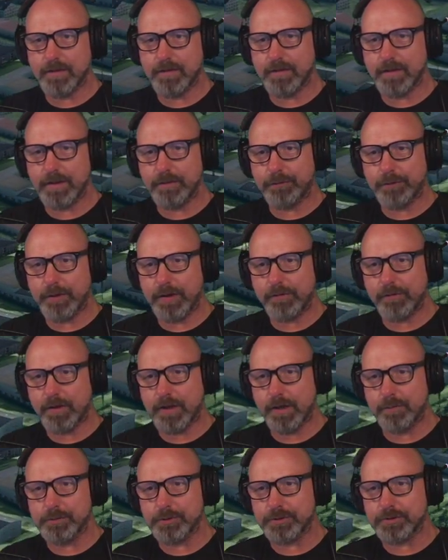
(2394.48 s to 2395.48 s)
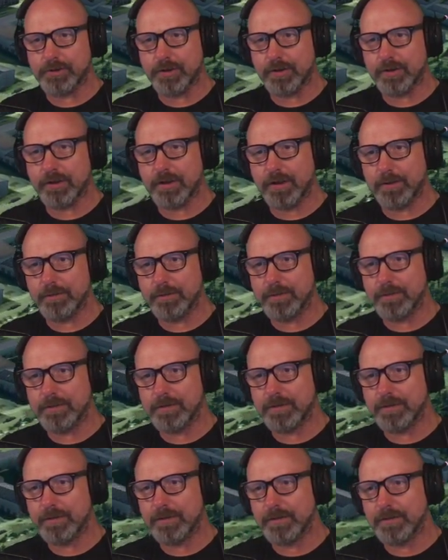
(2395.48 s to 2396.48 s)
if you ever come to Stockholm,
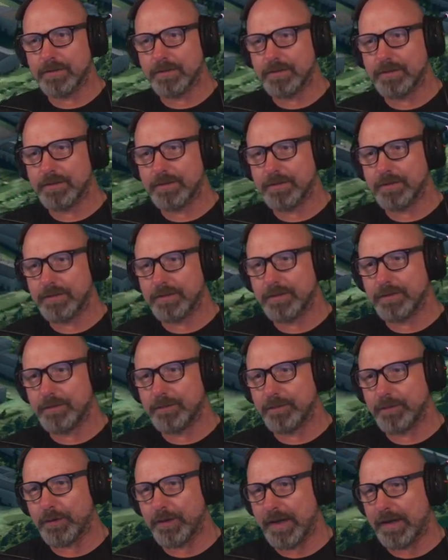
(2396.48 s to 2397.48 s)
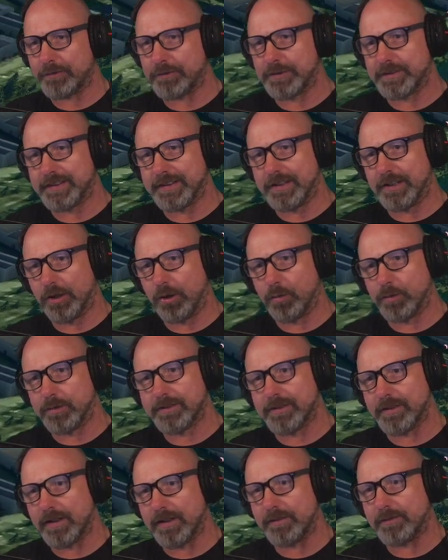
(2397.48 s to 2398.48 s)
you have to see the Old
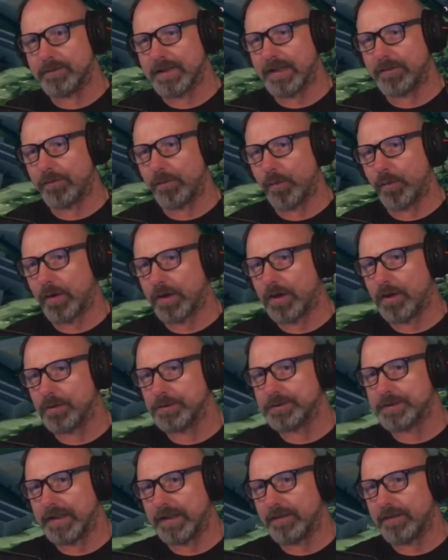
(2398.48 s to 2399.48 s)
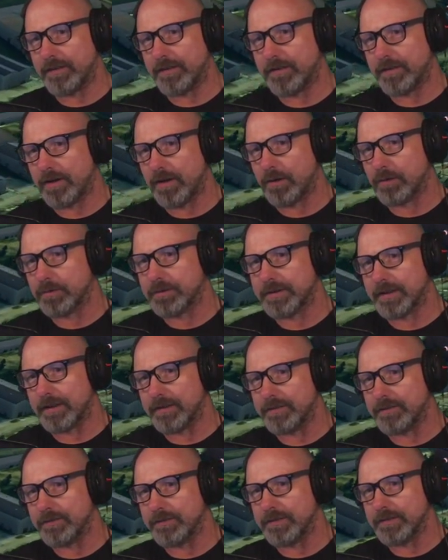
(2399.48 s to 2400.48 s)
Town. Everyone goes there. Old
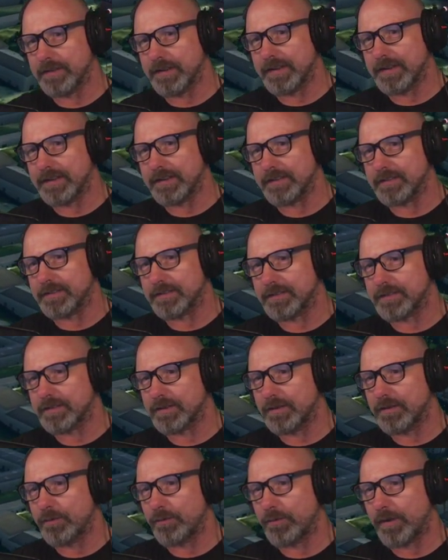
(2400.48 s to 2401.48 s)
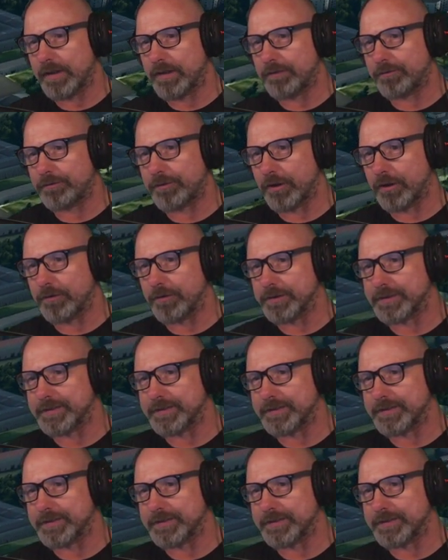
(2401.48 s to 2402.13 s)
Town is right in front of us